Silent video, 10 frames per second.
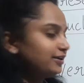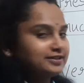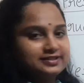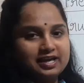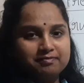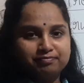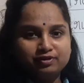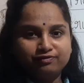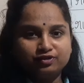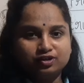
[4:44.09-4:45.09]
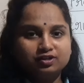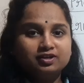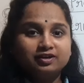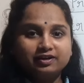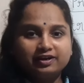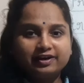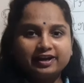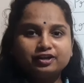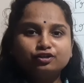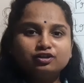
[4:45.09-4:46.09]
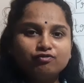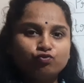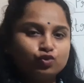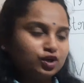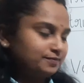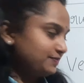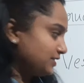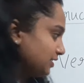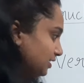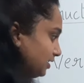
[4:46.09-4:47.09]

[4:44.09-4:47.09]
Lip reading: example for irregular verbs.